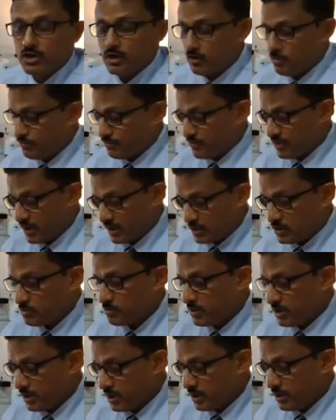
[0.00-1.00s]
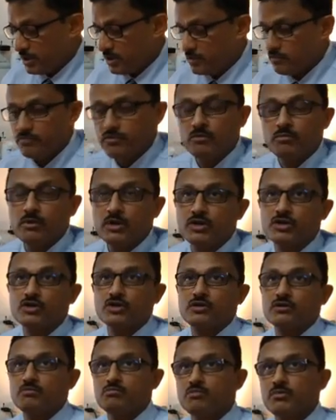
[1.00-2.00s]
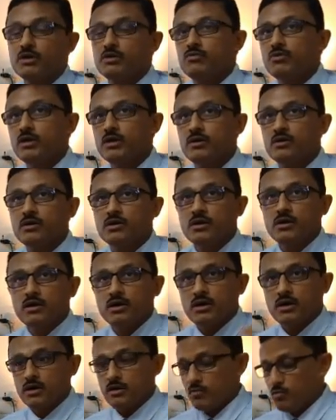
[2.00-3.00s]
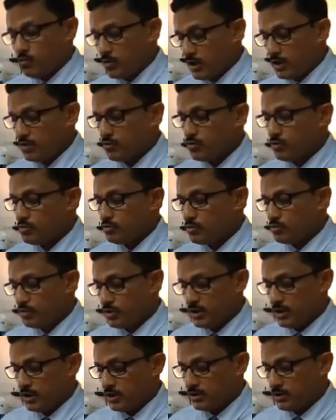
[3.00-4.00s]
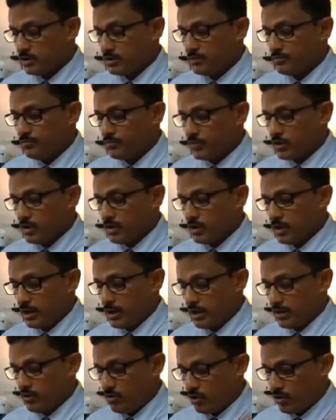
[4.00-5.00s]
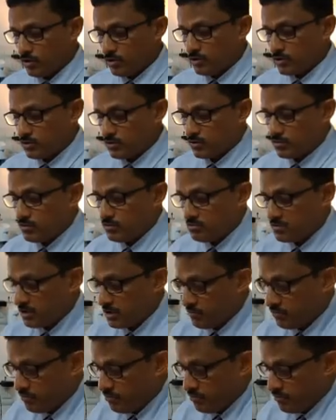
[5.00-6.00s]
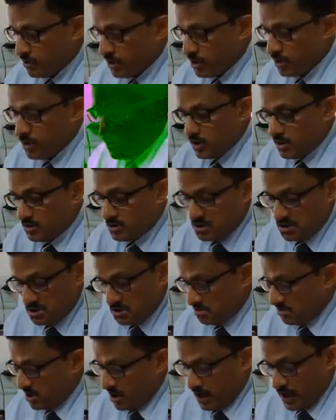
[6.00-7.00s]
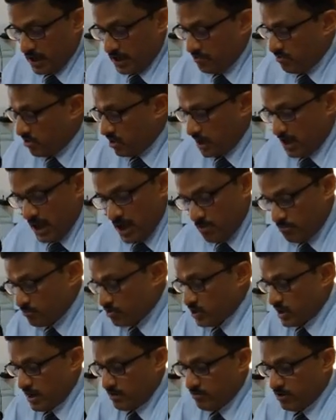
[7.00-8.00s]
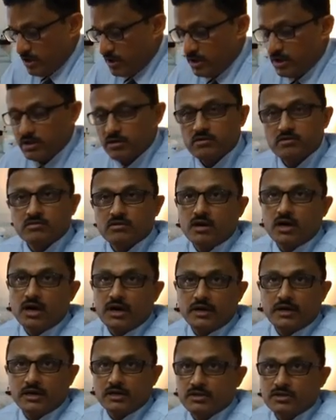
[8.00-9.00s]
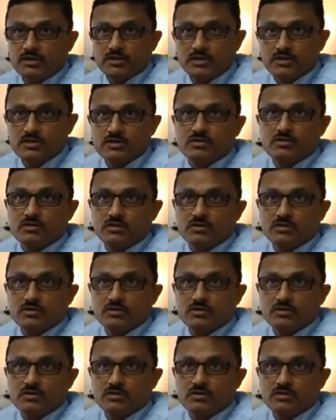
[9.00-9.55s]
of transmitting information between one room to the other. And also, if I am traveling, I can just